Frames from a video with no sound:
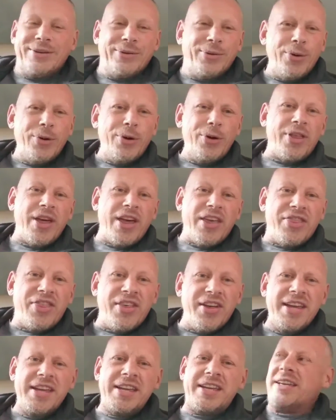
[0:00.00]
What are they
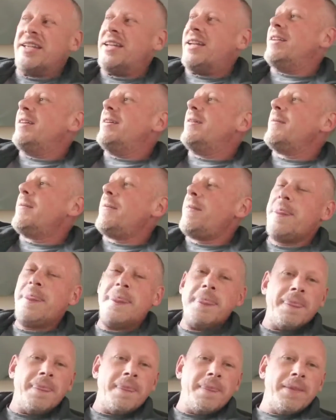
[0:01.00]
thinking?
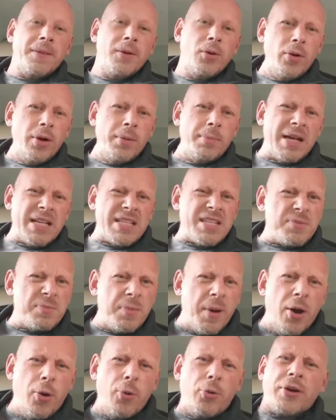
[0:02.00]
What am I
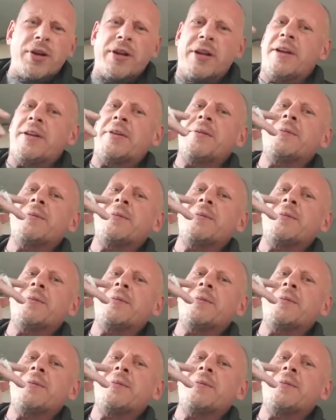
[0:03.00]
smoking?